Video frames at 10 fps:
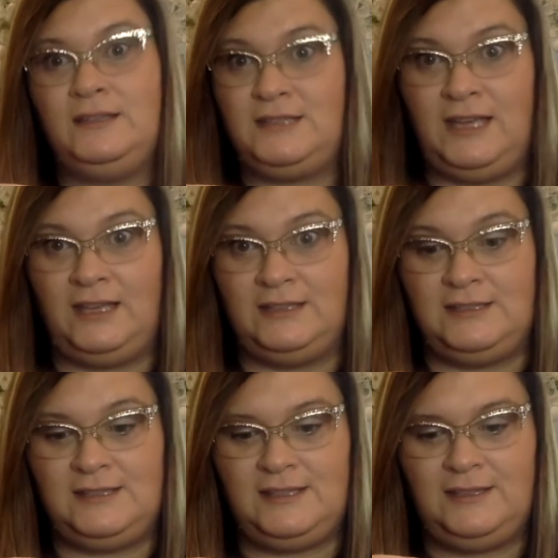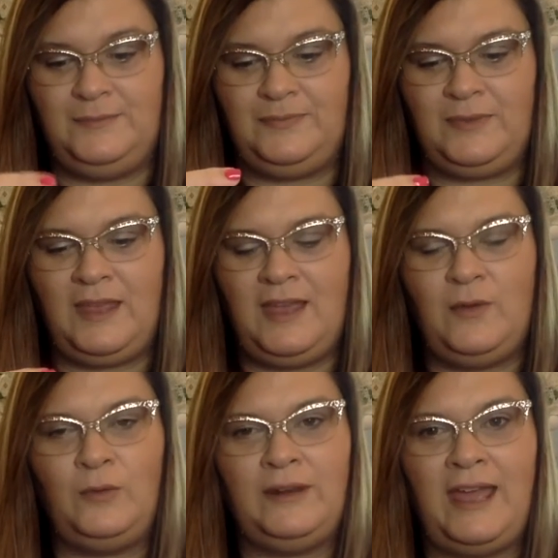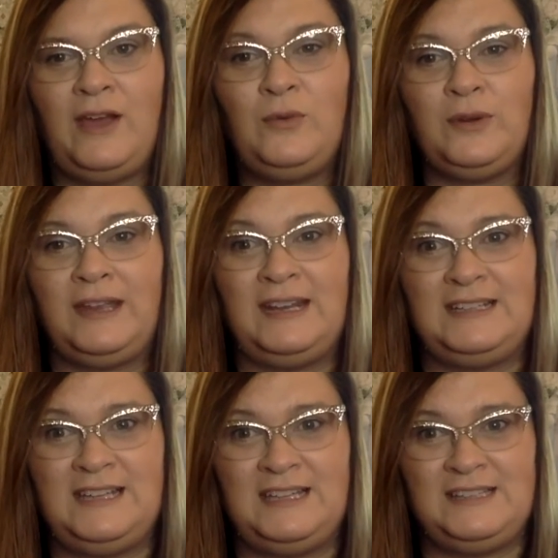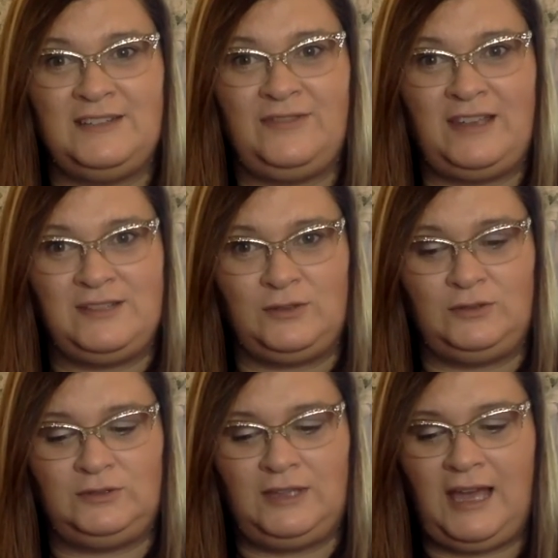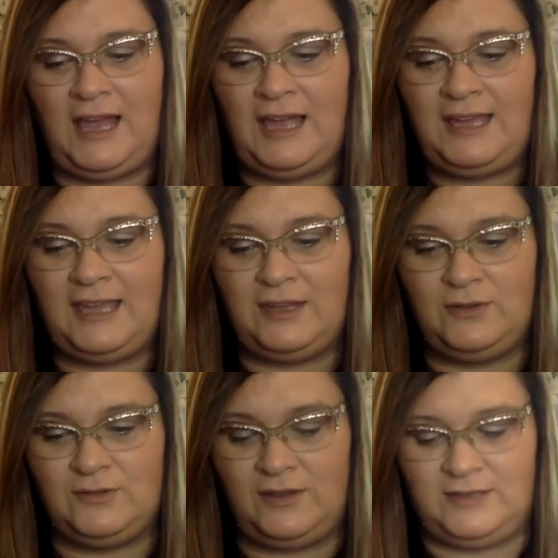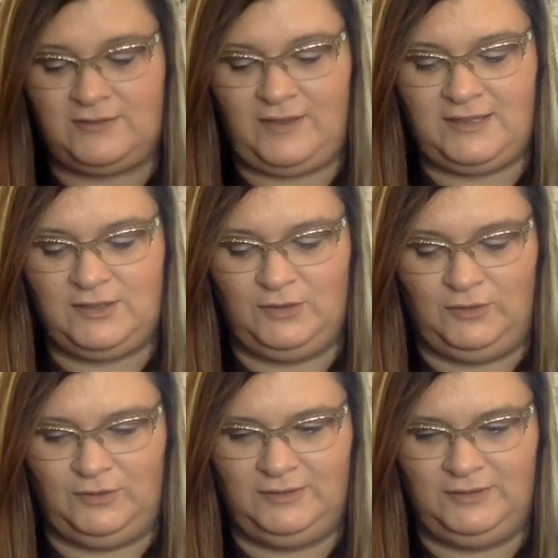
Tons. Well, now we're getting tons of face oil. I can't use all this face oil.